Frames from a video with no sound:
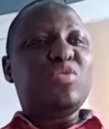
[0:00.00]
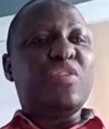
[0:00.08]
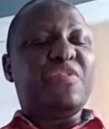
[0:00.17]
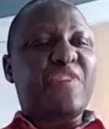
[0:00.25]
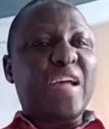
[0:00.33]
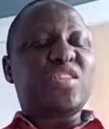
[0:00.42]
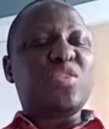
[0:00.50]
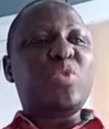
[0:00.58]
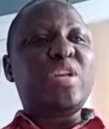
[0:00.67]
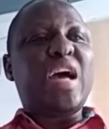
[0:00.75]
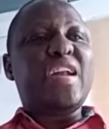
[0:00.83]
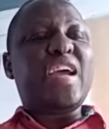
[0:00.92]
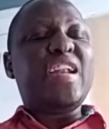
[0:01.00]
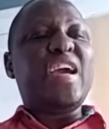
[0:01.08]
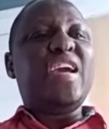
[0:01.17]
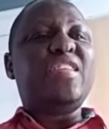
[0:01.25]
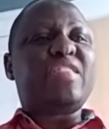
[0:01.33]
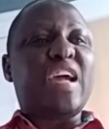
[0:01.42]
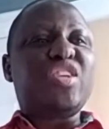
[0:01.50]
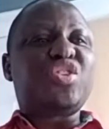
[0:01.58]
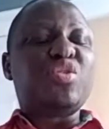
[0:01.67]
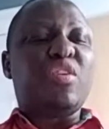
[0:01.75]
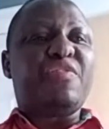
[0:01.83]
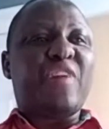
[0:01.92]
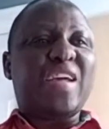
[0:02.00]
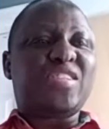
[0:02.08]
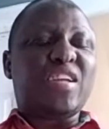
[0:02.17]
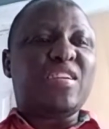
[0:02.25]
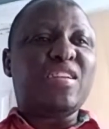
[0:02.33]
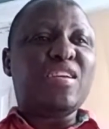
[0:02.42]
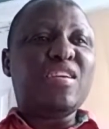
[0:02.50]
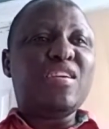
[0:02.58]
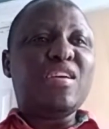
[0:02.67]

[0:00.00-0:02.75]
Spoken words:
to fast without any intention of fasting